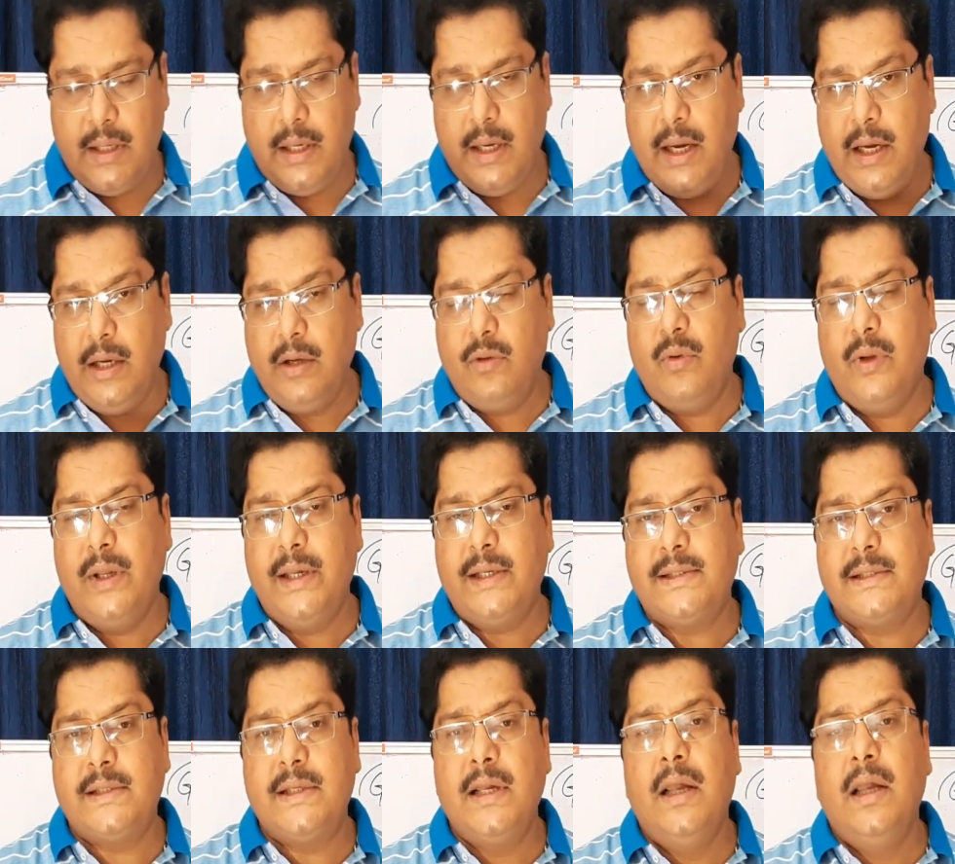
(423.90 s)
8
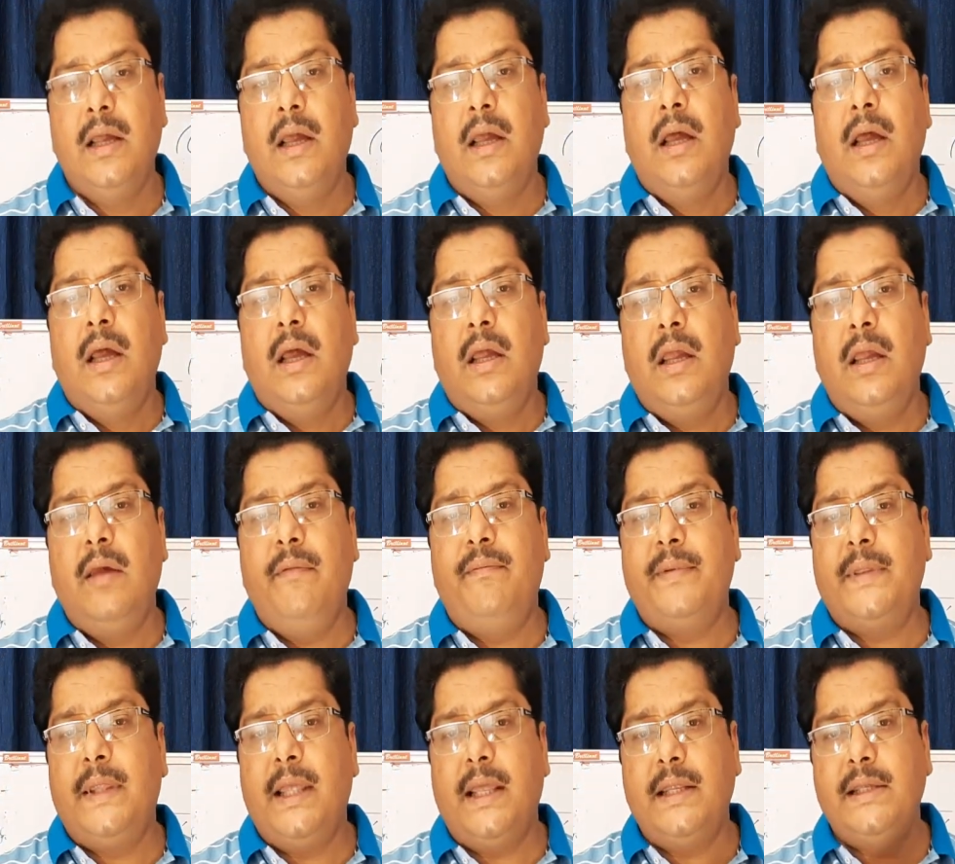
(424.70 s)
weeks,
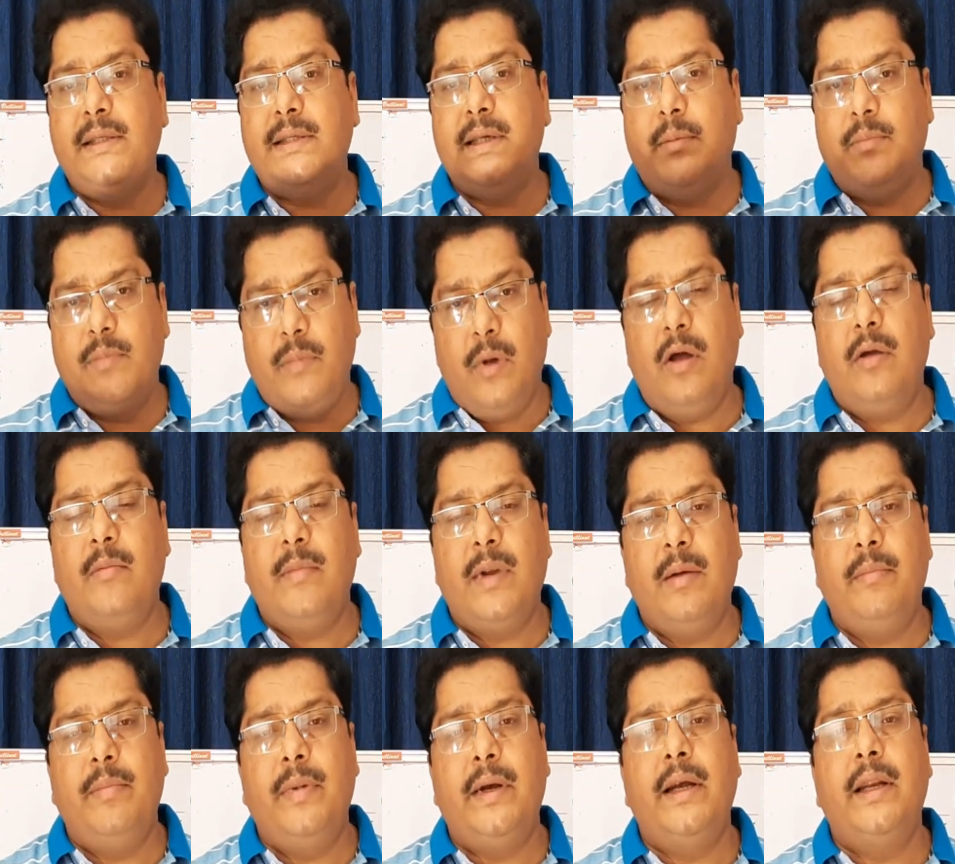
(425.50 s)
if there is
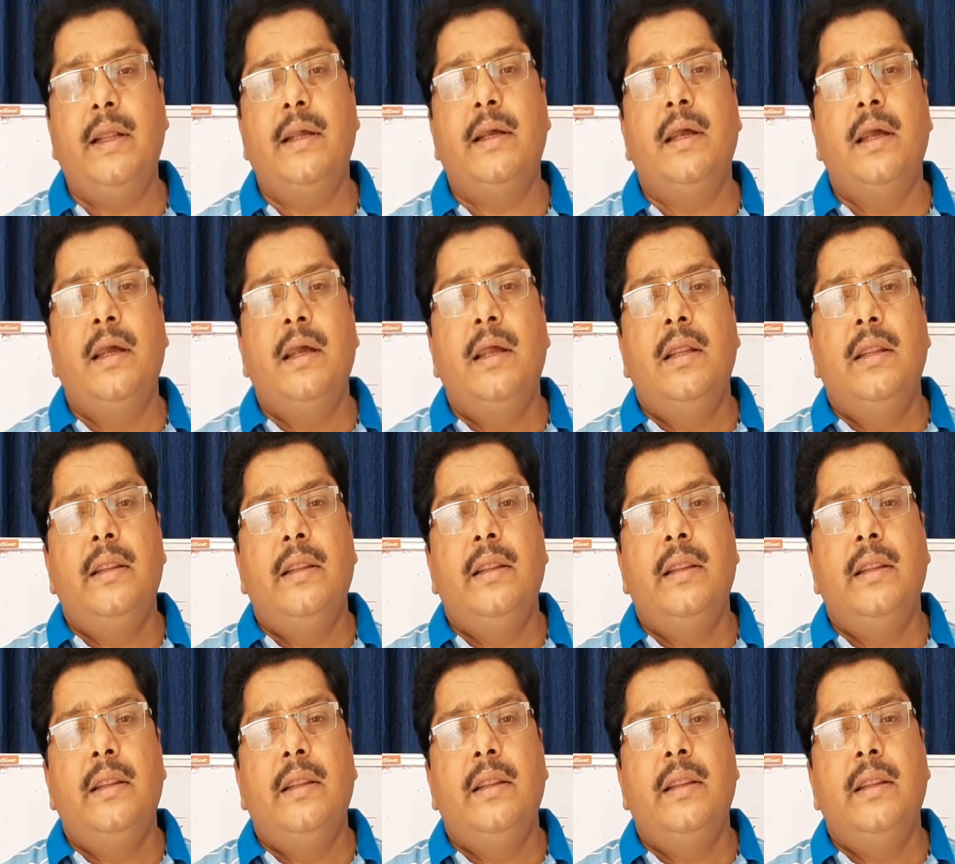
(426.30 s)
abnormal bleeding,